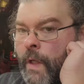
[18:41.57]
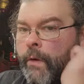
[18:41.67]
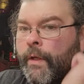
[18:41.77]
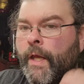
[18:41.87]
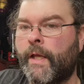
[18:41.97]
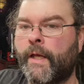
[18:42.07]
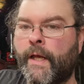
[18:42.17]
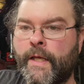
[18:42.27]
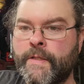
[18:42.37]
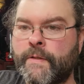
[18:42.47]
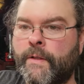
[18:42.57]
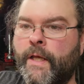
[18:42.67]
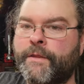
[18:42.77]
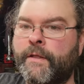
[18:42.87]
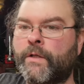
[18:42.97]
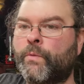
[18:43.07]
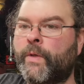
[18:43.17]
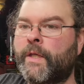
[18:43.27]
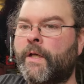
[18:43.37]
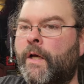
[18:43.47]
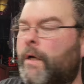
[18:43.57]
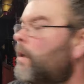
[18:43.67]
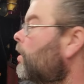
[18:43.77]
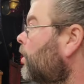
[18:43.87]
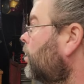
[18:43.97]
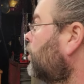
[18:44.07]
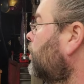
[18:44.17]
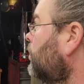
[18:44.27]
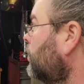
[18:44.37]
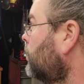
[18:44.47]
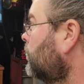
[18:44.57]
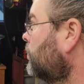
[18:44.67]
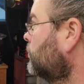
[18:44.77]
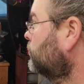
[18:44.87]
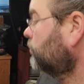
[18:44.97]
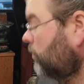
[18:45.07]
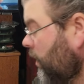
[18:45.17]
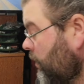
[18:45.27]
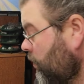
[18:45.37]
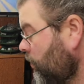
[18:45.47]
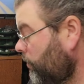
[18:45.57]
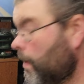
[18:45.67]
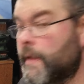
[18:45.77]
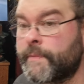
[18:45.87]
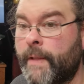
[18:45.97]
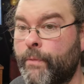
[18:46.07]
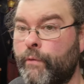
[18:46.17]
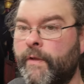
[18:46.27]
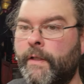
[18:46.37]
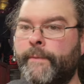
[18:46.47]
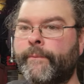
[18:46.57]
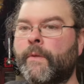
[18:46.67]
Okay, guys. Well, I think we are need to pause my movie.